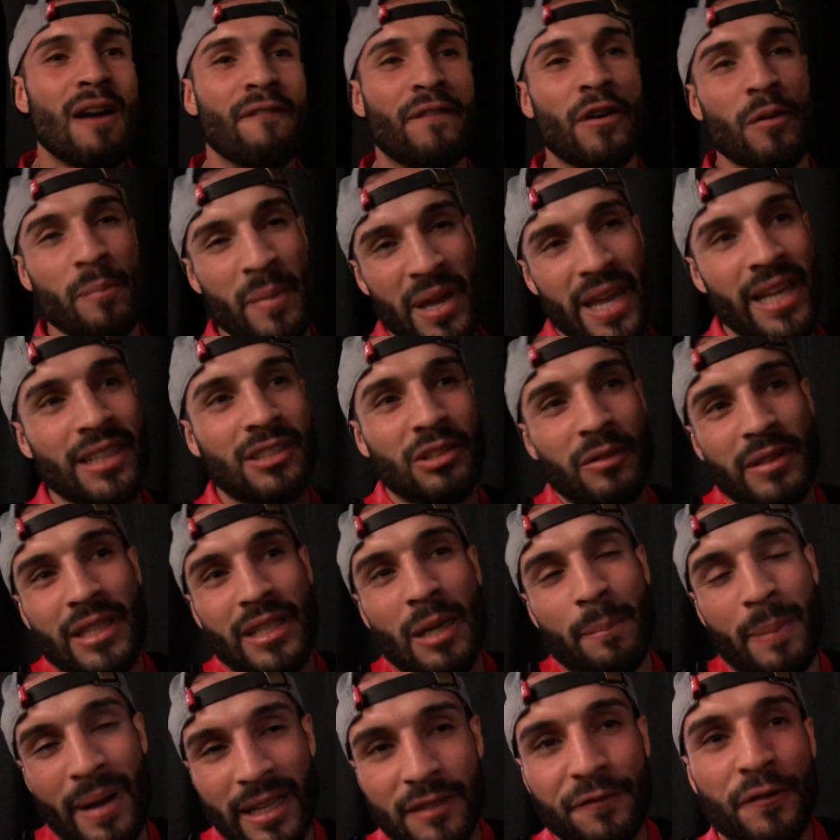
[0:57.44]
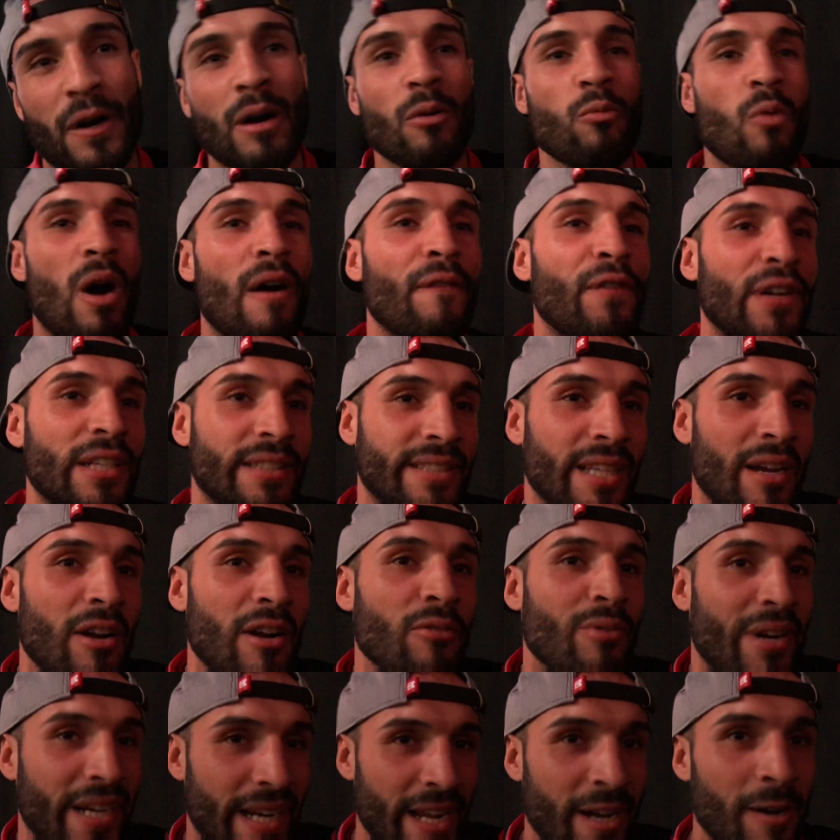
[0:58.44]
for me, he's the best
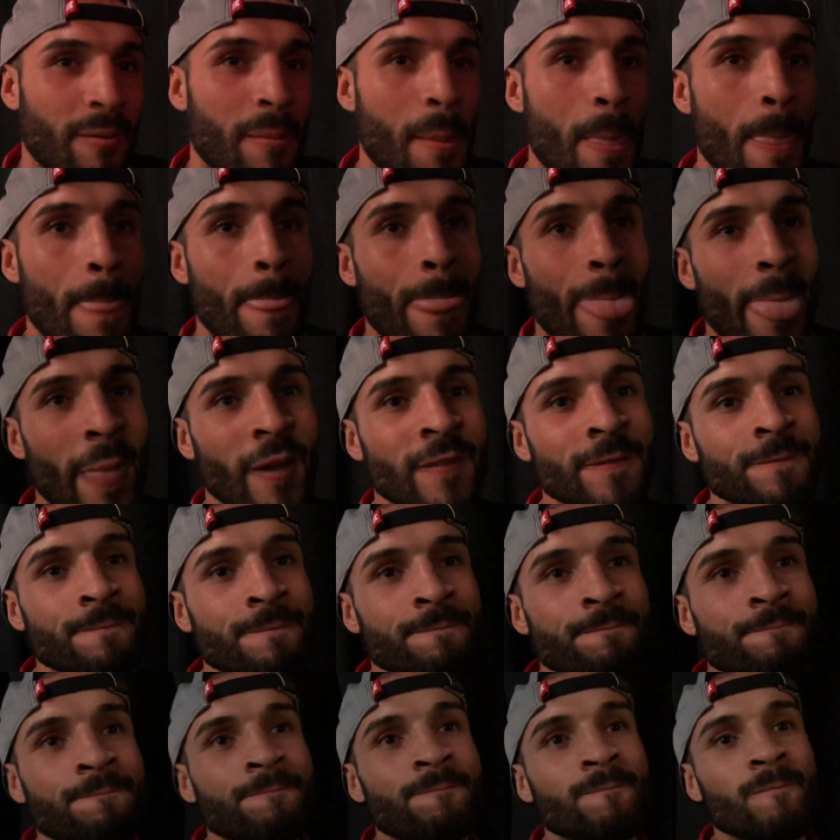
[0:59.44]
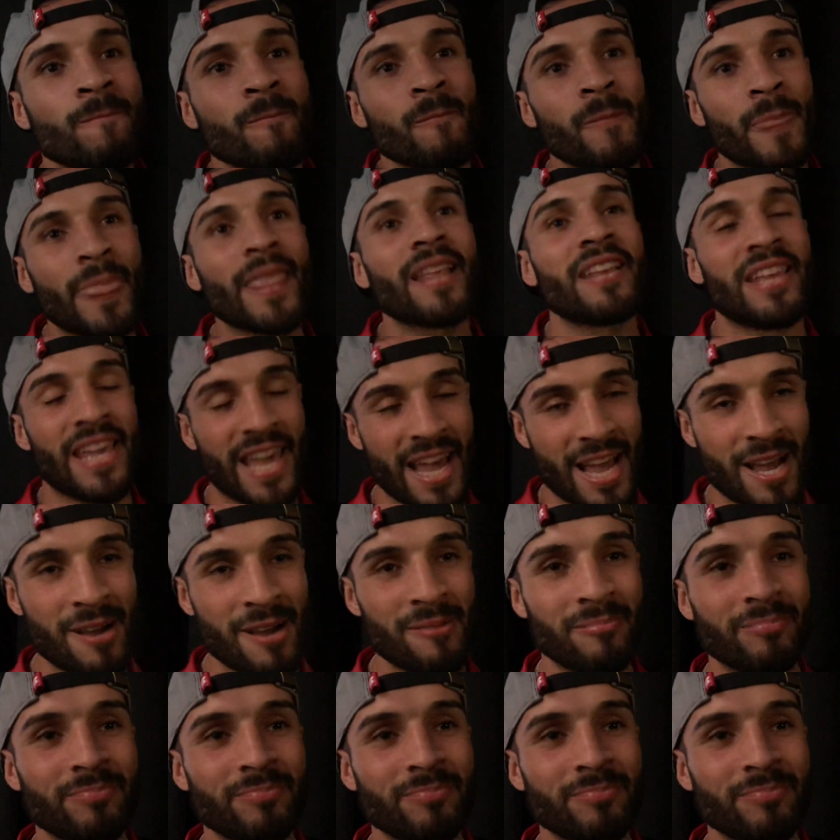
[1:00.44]
147 right now. You're here in Los Angeles. Yeah.